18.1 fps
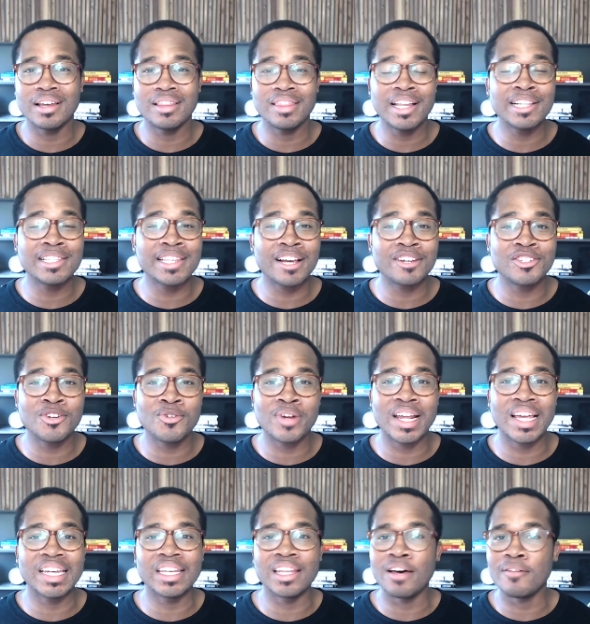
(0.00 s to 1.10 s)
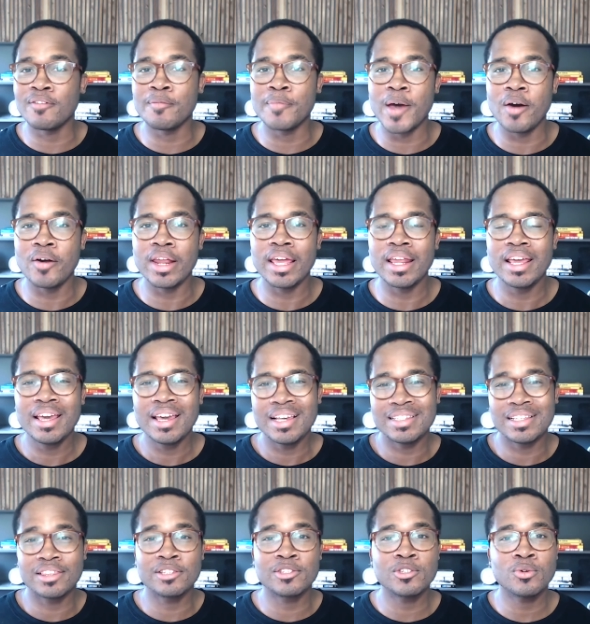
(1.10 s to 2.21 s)
And that's actually what I love about it, is
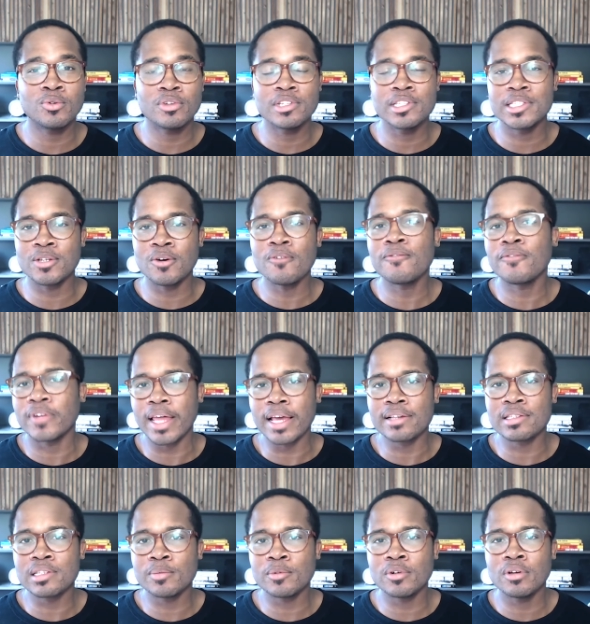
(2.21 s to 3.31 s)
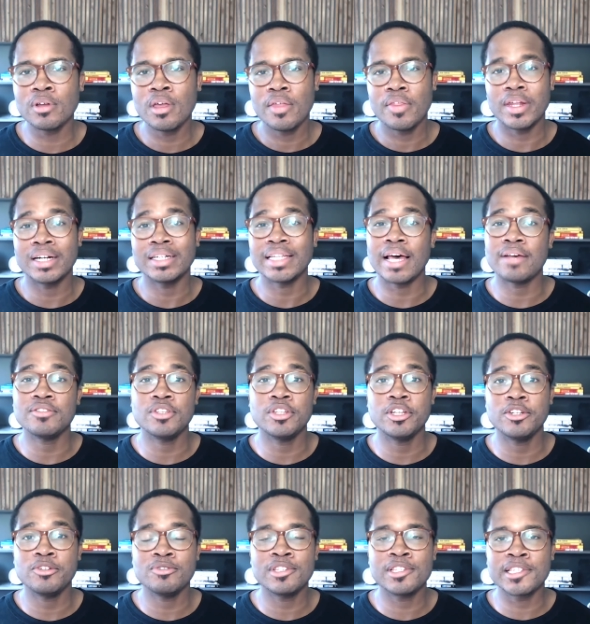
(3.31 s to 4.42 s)
that the tool is so flexible that it allows you to
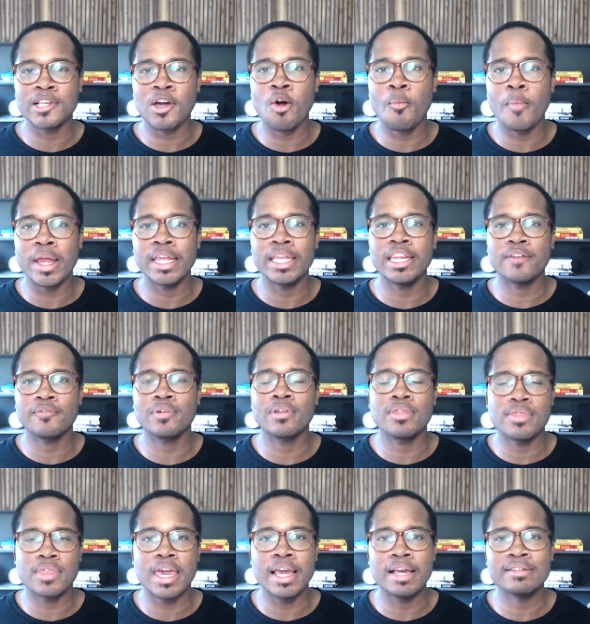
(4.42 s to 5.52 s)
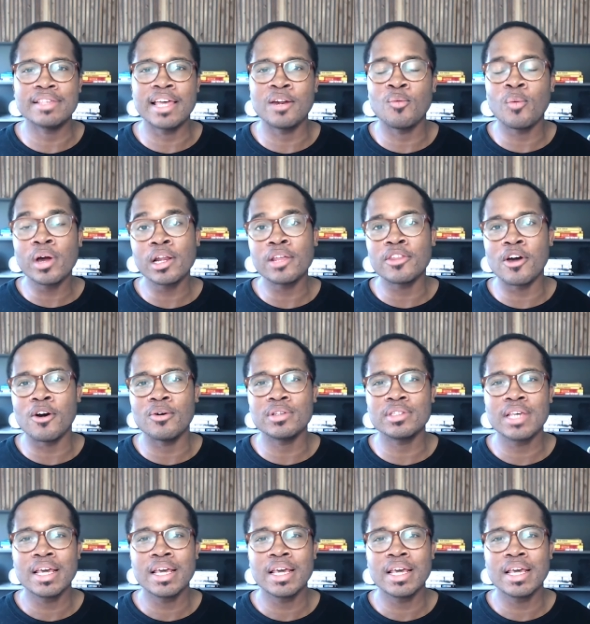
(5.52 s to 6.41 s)
do so many different things. And one of those